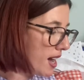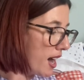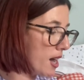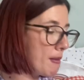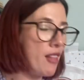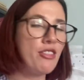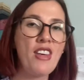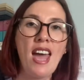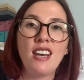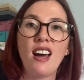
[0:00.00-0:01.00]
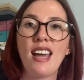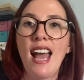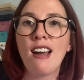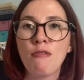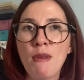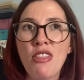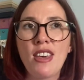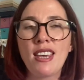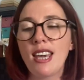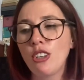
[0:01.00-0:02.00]
And then I have been
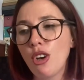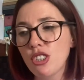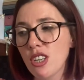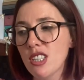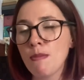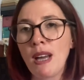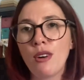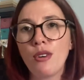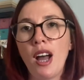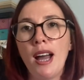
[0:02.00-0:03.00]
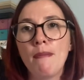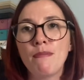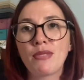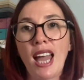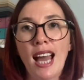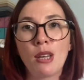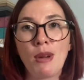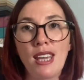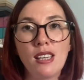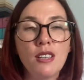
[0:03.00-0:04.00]
thinking not just about
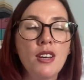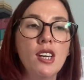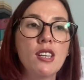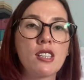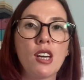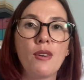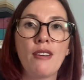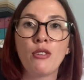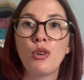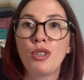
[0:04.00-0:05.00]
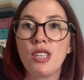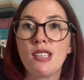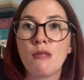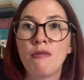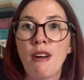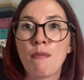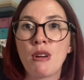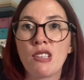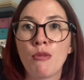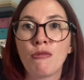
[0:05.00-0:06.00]
Halloween. So I've ordered some
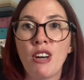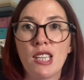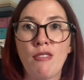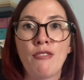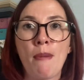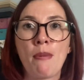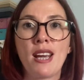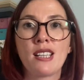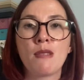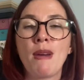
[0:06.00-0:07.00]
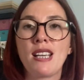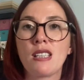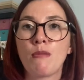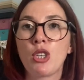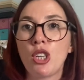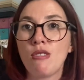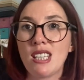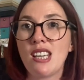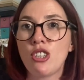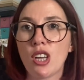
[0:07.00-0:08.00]
fabrics from First for Fabrics to make some cute
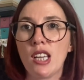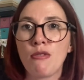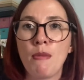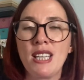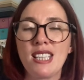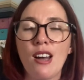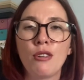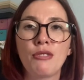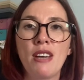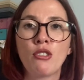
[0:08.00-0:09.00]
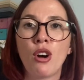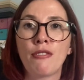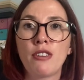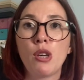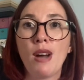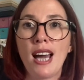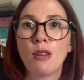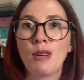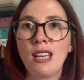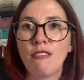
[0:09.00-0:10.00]
t-shirts for myself. They've got a few
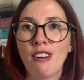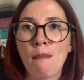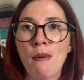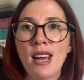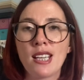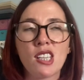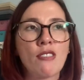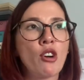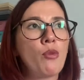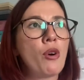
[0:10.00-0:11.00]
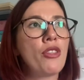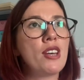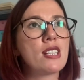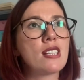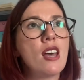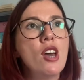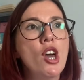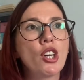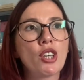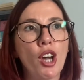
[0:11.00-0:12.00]
Halloween fabrics. They've got one that's
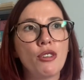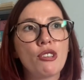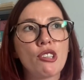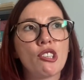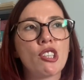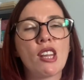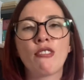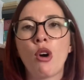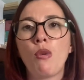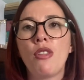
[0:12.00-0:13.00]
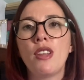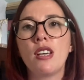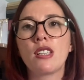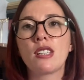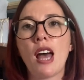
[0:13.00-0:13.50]
ghosts. They've got one that's